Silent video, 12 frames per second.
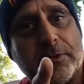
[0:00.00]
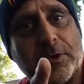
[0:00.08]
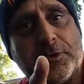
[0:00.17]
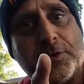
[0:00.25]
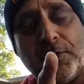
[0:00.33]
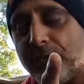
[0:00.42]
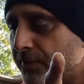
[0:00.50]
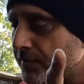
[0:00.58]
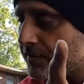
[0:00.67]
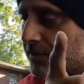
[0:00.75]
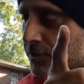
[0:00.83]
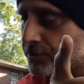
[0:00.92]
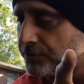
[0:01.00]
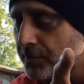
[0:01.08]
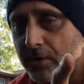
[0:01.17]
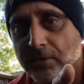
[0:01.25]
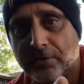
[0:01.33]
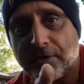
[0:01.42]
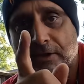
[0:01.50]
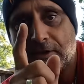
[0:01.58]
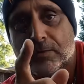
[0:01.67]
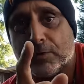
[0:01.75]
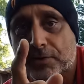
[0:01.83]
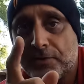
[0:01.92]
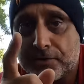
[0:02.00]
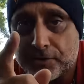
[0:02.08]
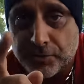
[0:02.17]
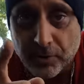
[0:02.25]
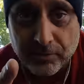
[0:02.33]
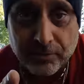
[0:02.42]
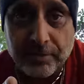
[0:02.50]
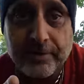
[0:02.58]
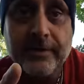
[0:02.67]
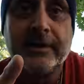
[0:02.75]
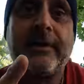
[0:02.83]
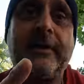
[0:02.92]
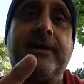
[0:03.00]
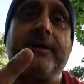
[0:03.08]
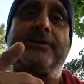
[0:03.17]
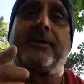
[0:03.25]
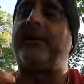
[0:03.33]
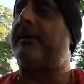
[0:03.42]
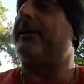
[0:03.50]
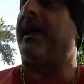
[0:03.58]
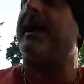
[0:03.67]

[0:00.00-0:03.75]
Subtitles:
Bluetooth controller. Now, the Bluetooth controller is an